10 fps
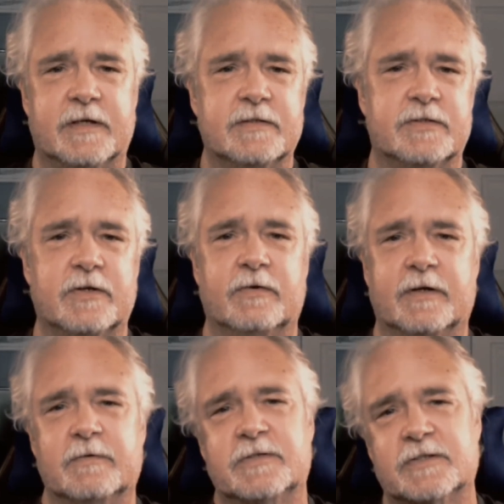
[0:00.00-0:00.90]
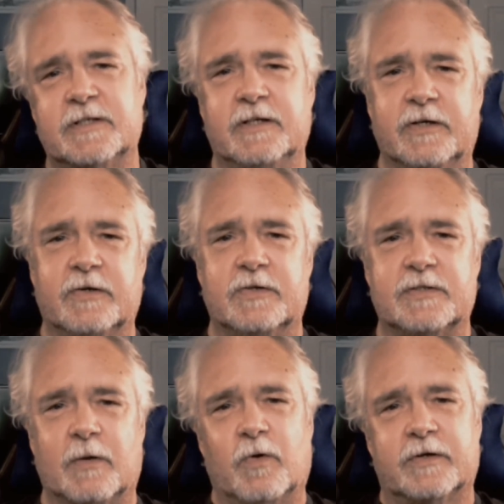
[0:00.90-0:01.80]
considering it was 16
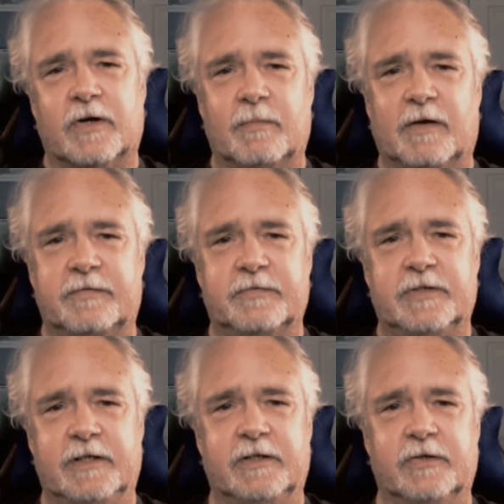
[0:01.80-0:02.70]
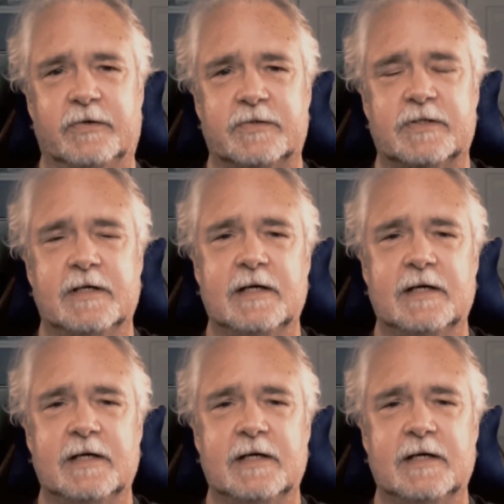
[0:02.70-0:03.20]
years, I worked there about 15 years.